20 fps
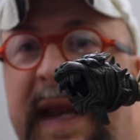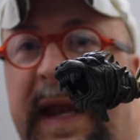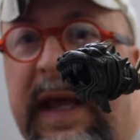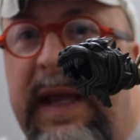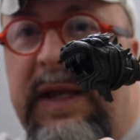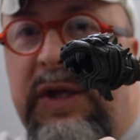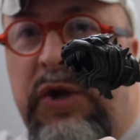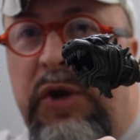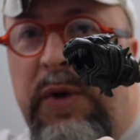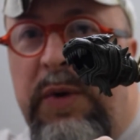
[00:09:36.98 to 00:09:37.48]

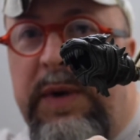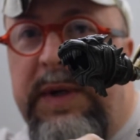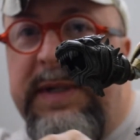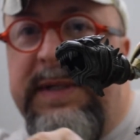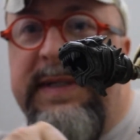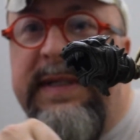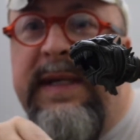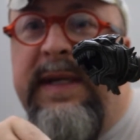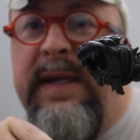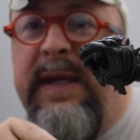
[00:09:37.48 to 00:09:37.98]
I
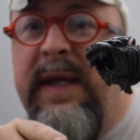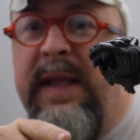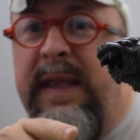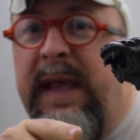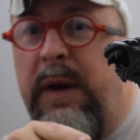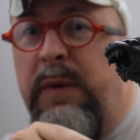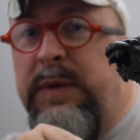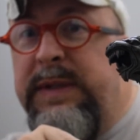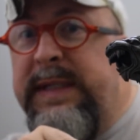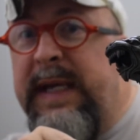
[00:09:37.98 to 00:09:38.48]
noticed
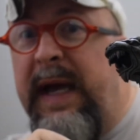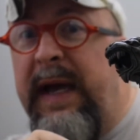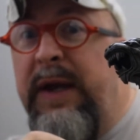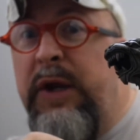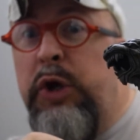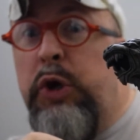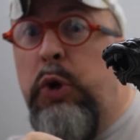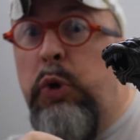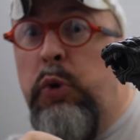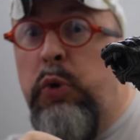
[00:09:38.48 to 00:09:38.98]
that was kind
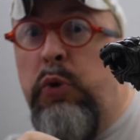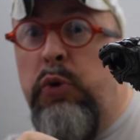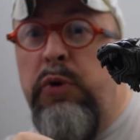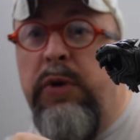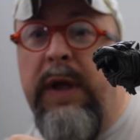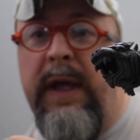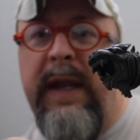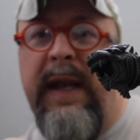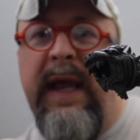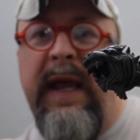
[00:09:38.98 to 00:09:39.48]
of
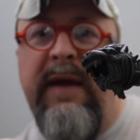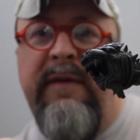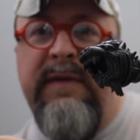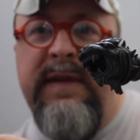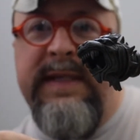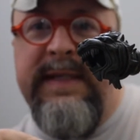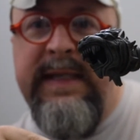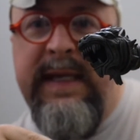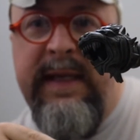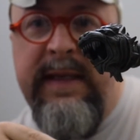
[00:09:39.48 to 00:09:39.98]
cool, and I
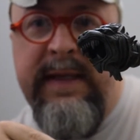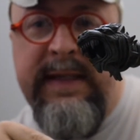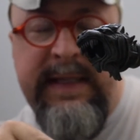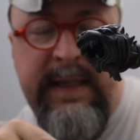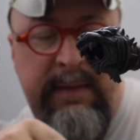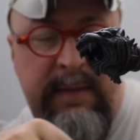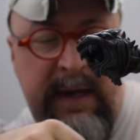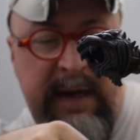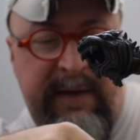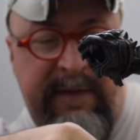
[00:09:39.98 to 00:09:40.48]
haven't seen this
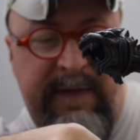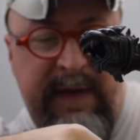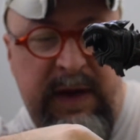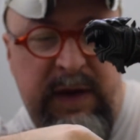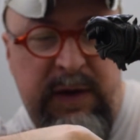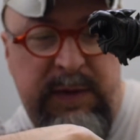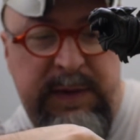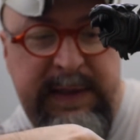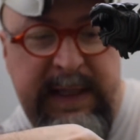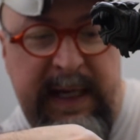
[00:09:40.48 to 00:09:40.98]
in many
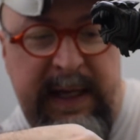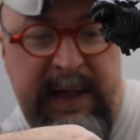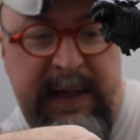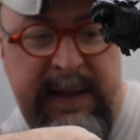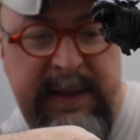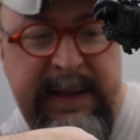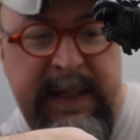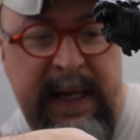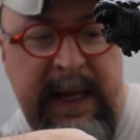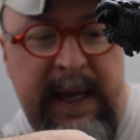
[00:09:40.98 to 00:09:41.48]
figures,
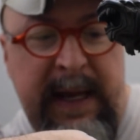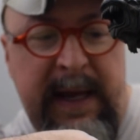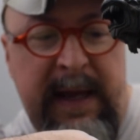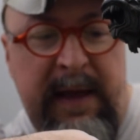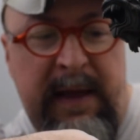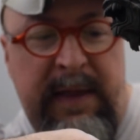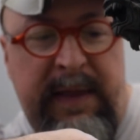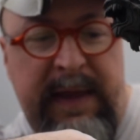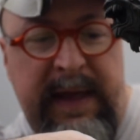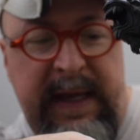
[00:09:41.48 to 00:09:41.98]
is
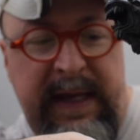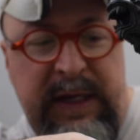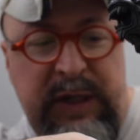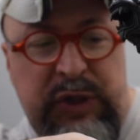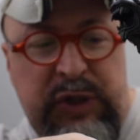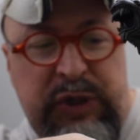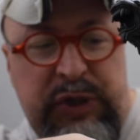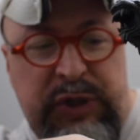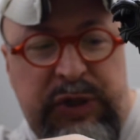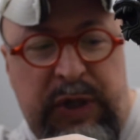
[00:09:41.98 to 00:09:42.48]
the
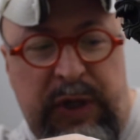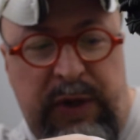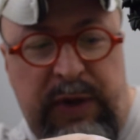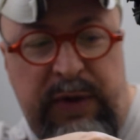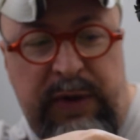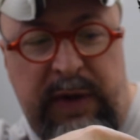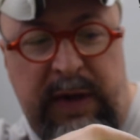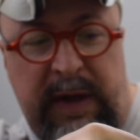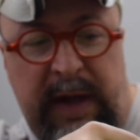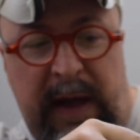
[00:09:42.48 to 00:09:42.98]

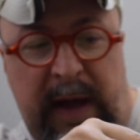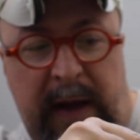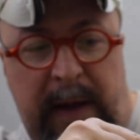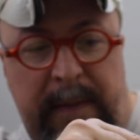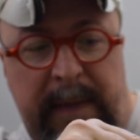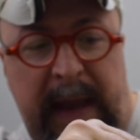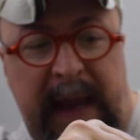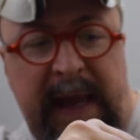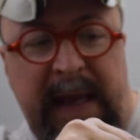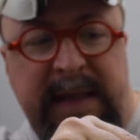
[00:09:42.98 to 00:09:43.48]

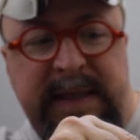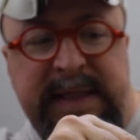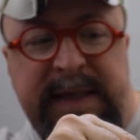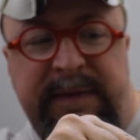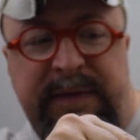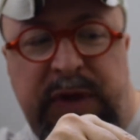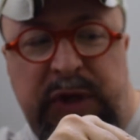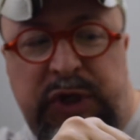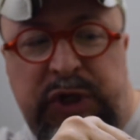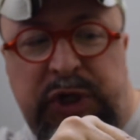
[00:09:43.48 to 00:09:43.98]
ends
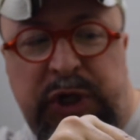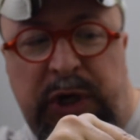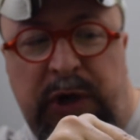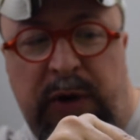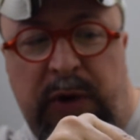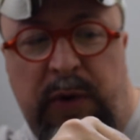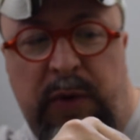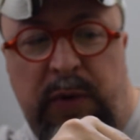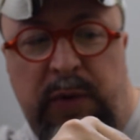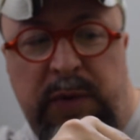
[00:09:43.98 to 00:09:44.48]
of the
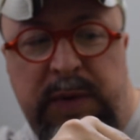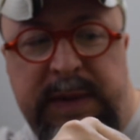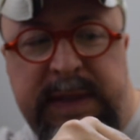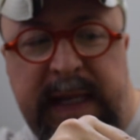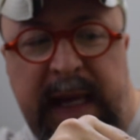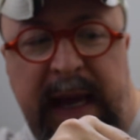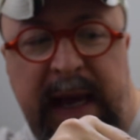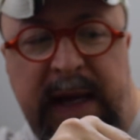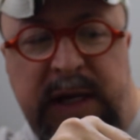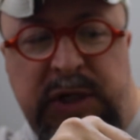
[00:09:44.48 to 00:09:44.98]

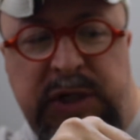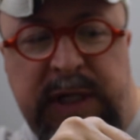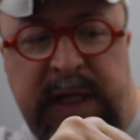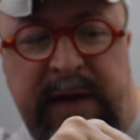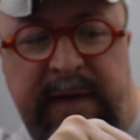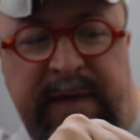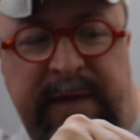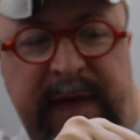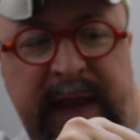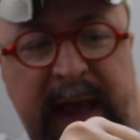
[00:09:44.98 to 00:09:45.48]
toes
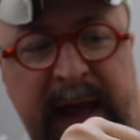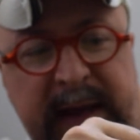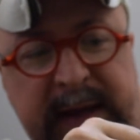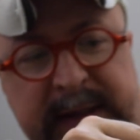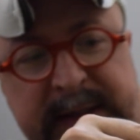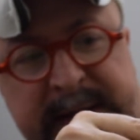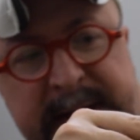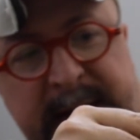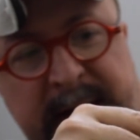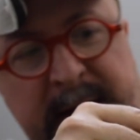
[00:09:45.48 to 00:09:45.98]
actually
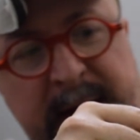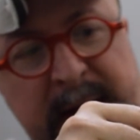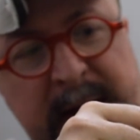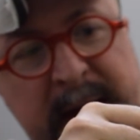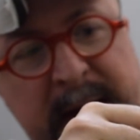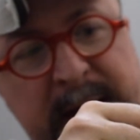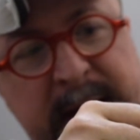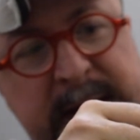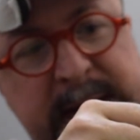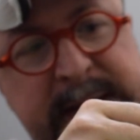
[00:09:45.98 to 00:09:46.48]
flex.
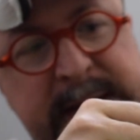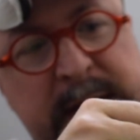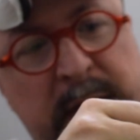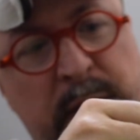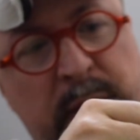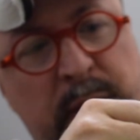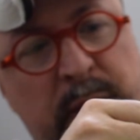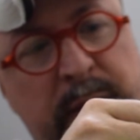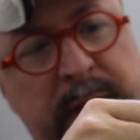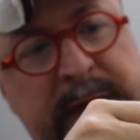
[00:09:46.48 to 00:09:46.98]

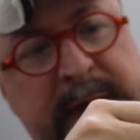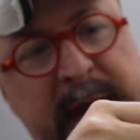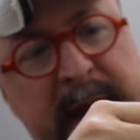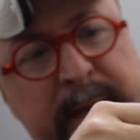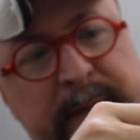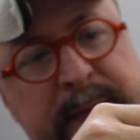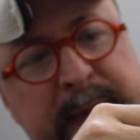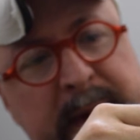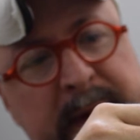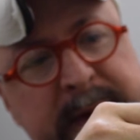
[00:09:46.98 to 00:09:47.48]
So
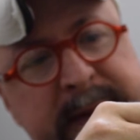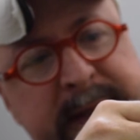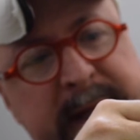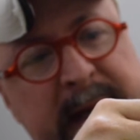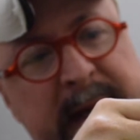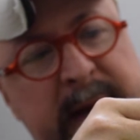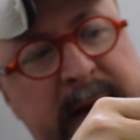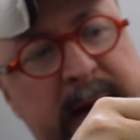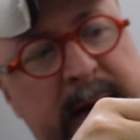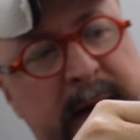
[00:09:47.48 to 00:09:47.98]
they built
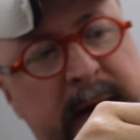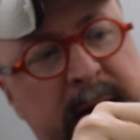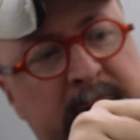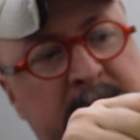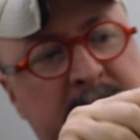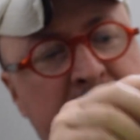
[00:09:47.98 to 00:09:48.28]
in,